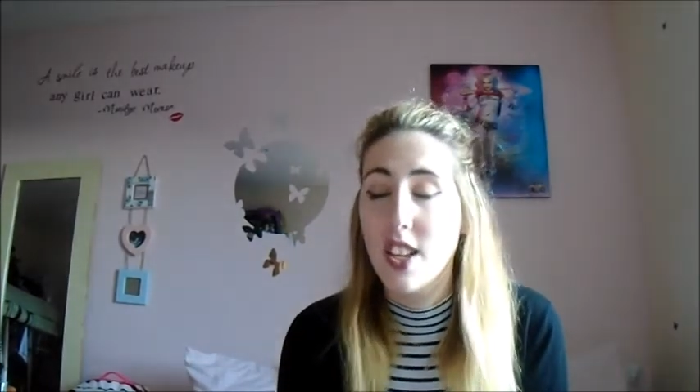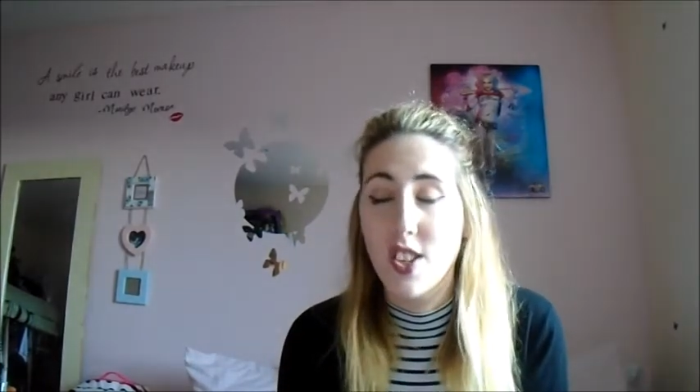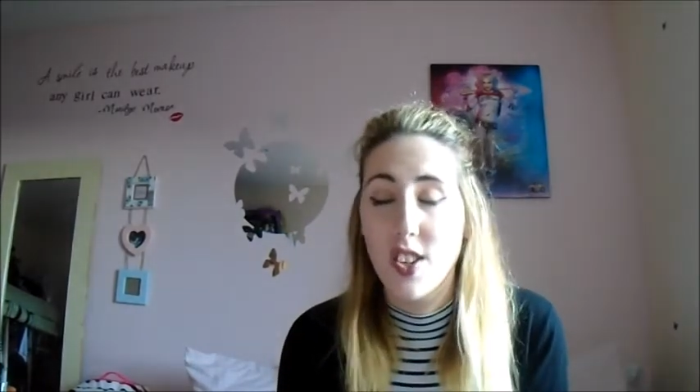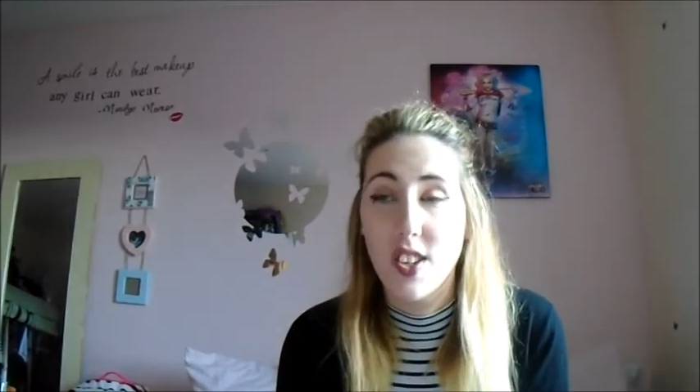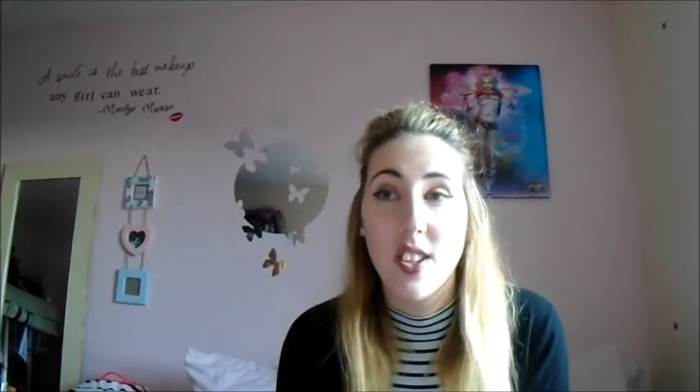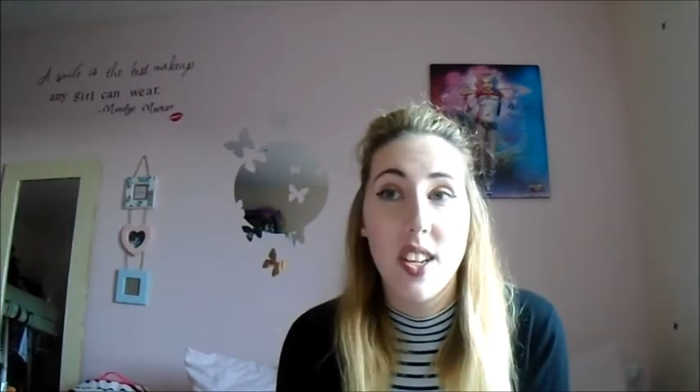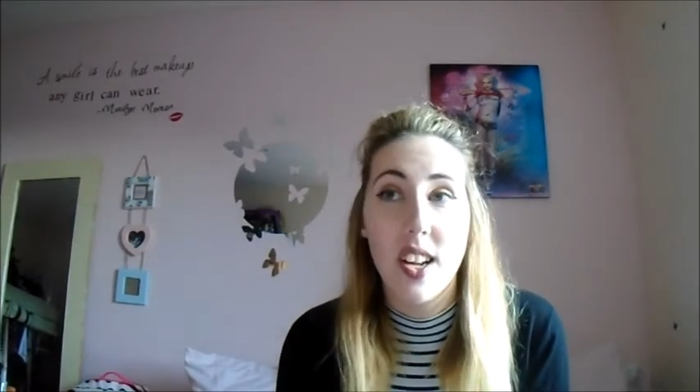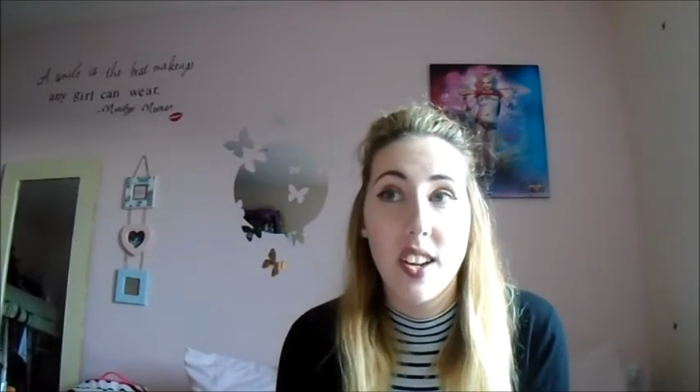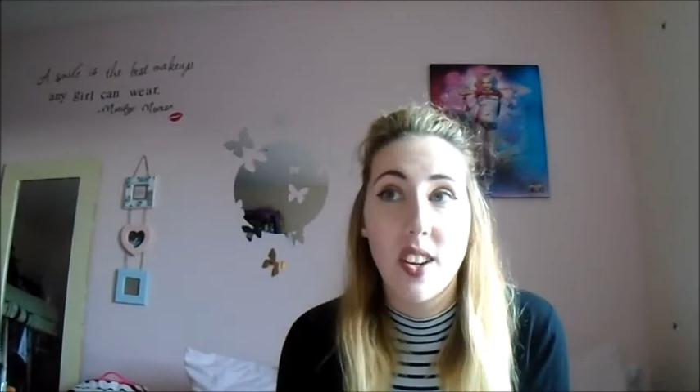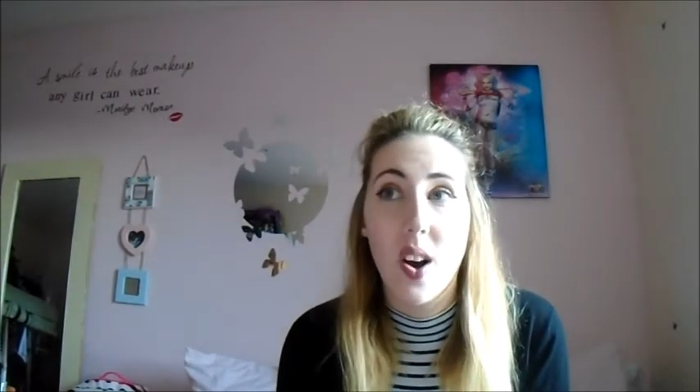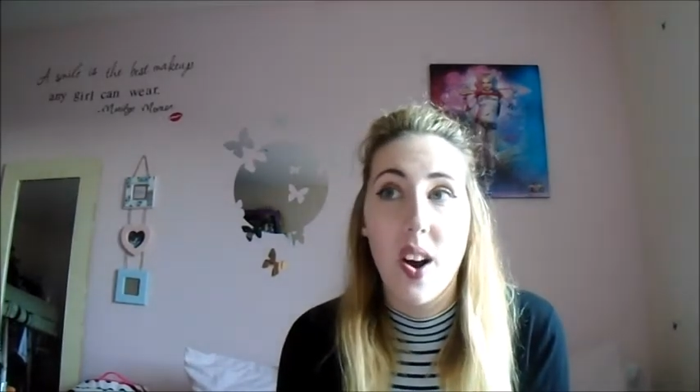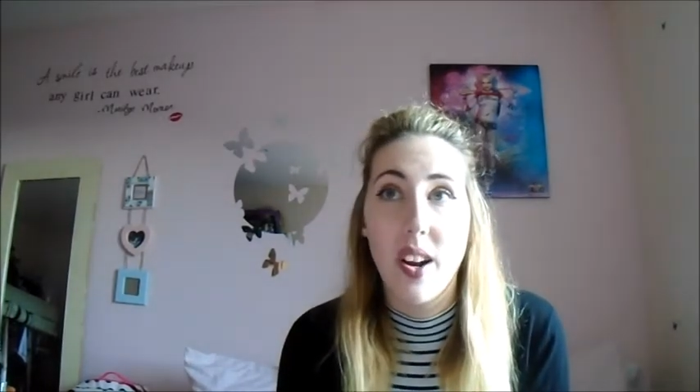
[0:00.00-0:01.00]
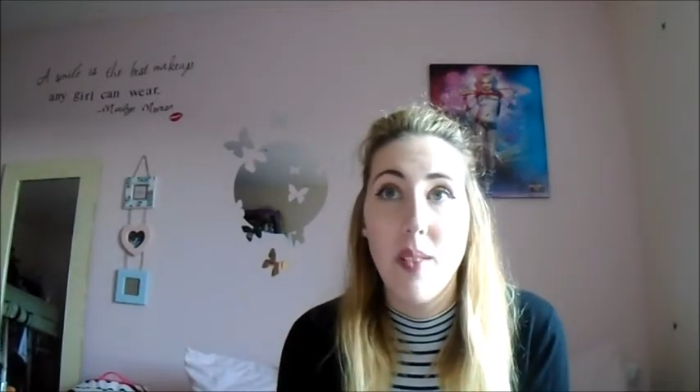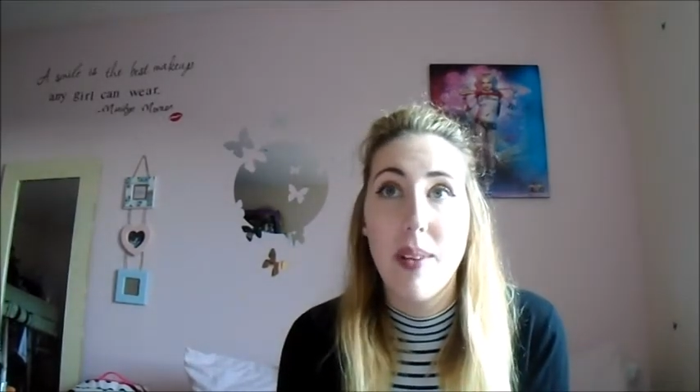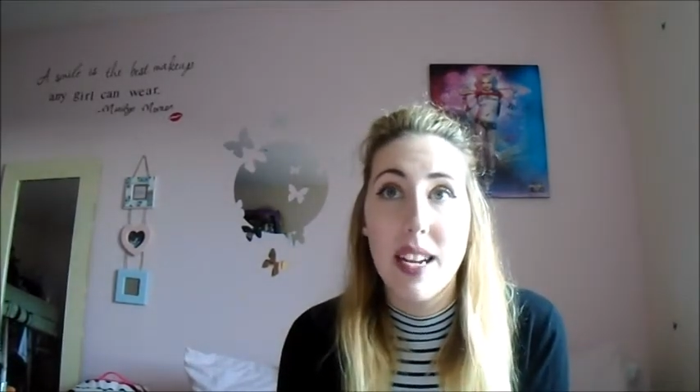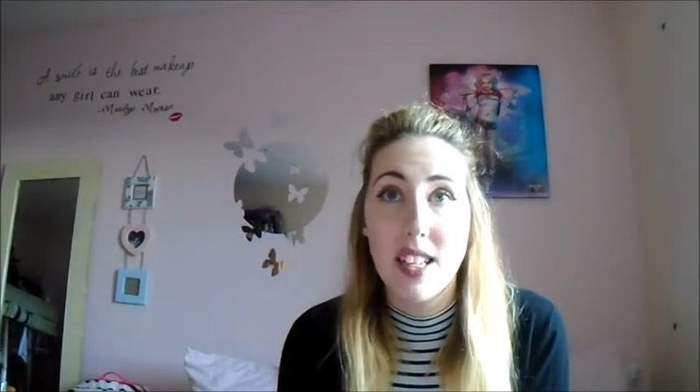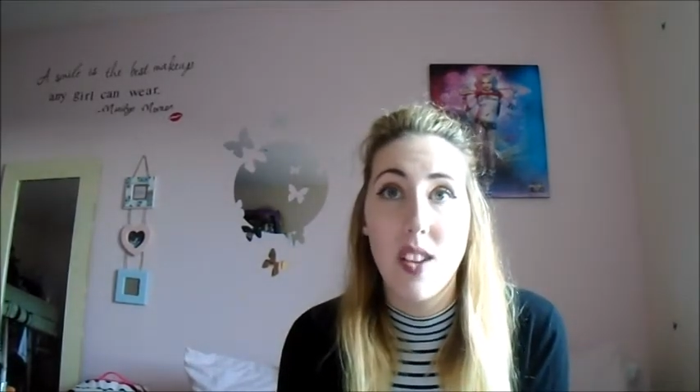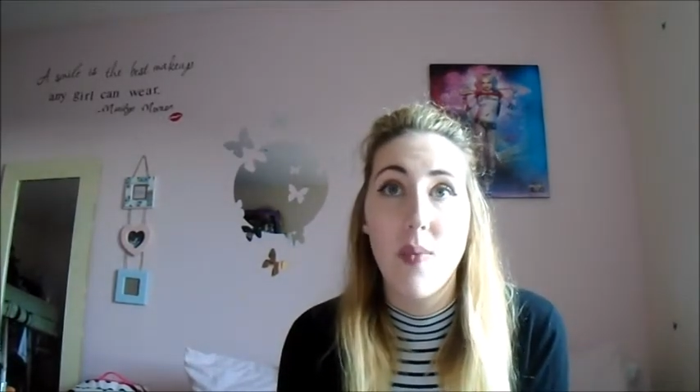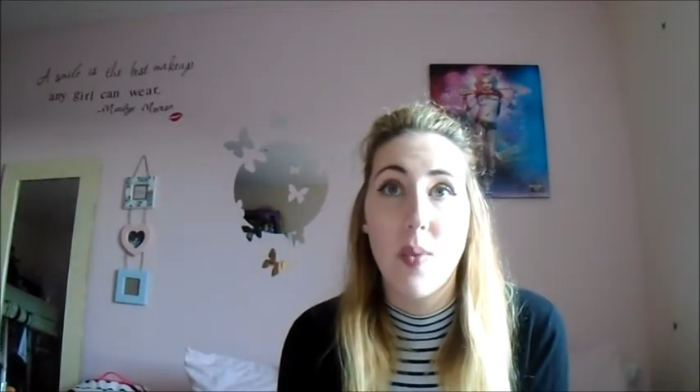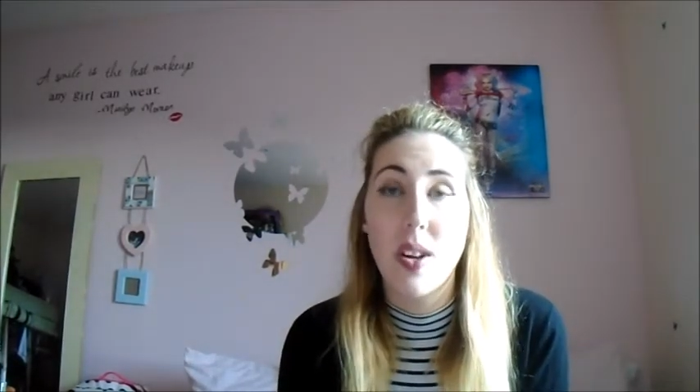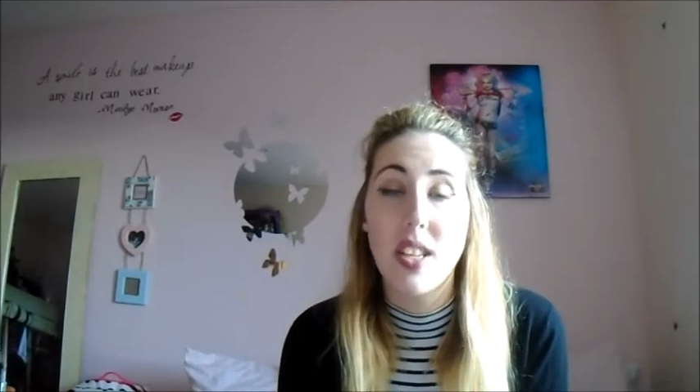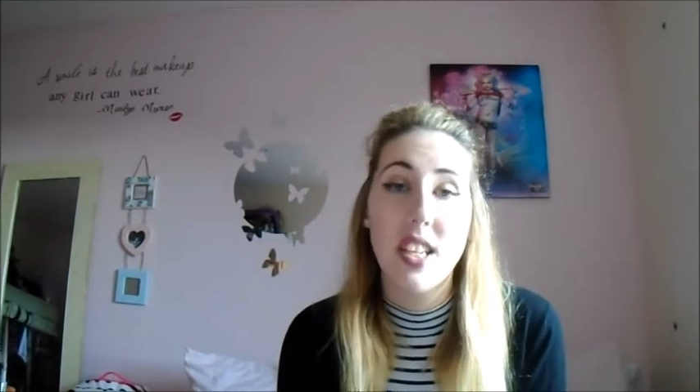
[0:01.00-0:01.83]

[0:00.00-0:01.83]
just got an amazing voice.